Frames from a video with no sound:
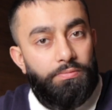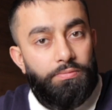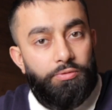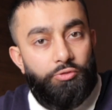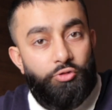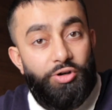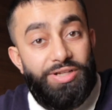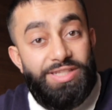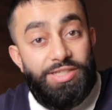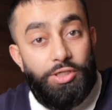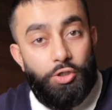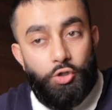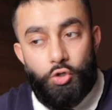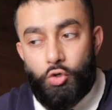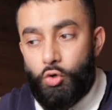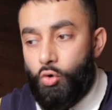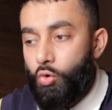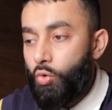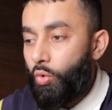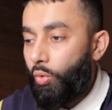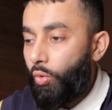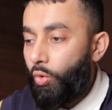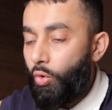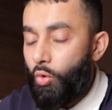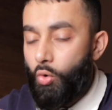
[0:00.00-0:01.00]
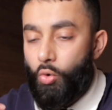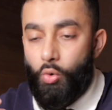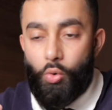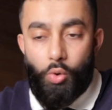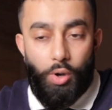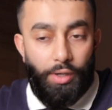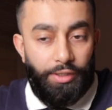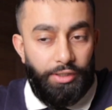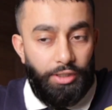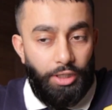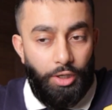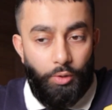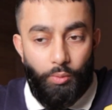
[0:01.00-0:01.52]
critical,
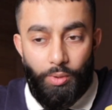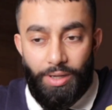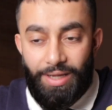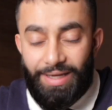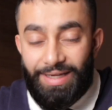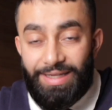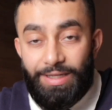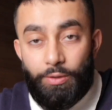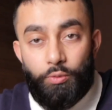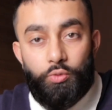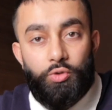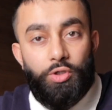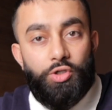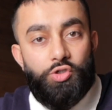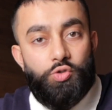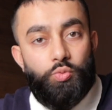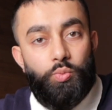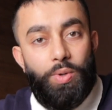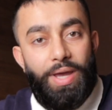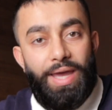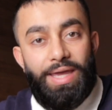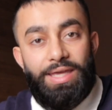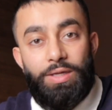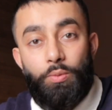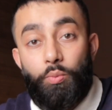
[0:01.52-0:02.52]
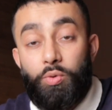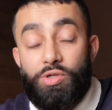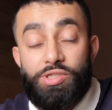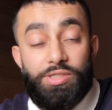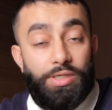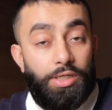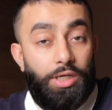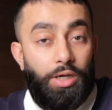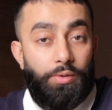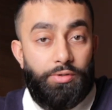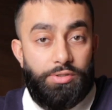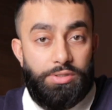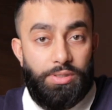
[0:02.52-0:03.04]
or, you know, an illness where he
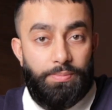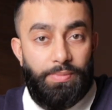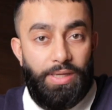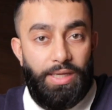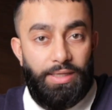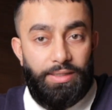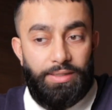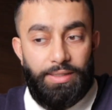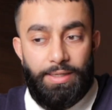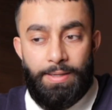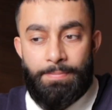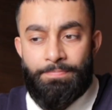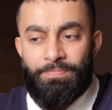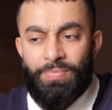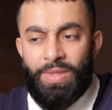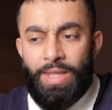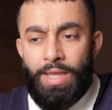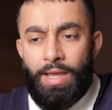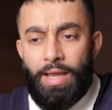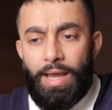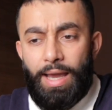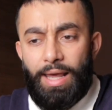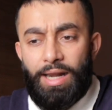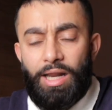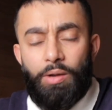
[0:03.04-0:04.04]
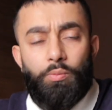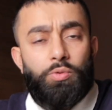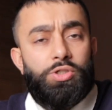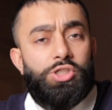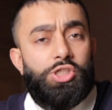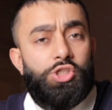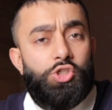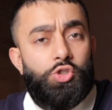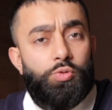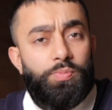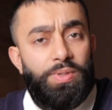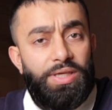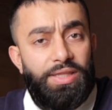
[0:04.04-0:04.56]
wasn't going to make it, and I
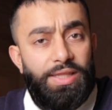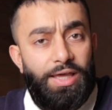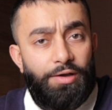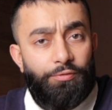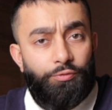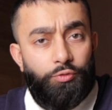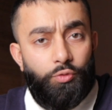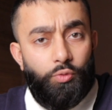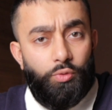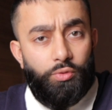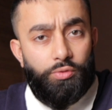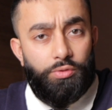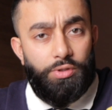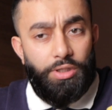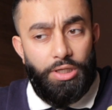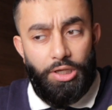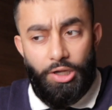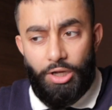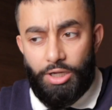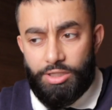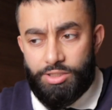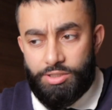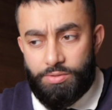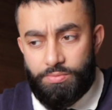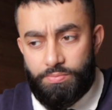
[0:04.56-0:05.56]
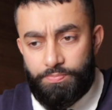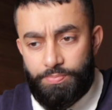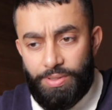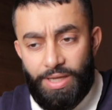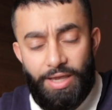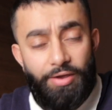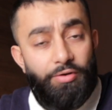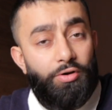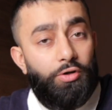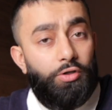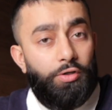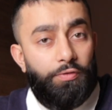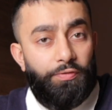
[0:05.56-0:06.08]
wanted to be there for the last
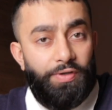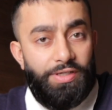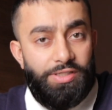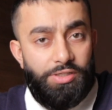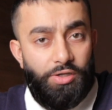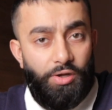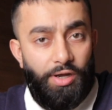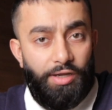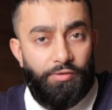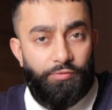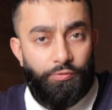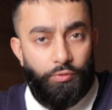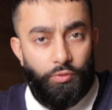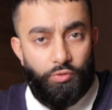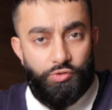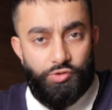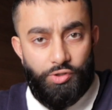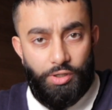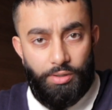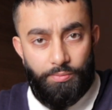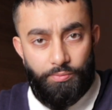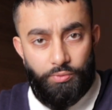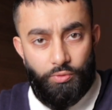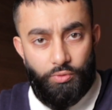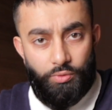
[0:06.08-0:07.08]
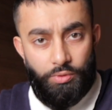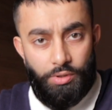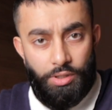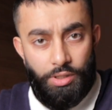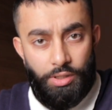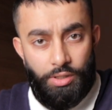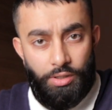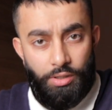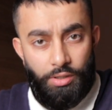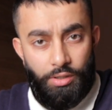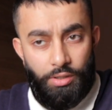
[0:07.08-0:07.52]
period of his life, for example,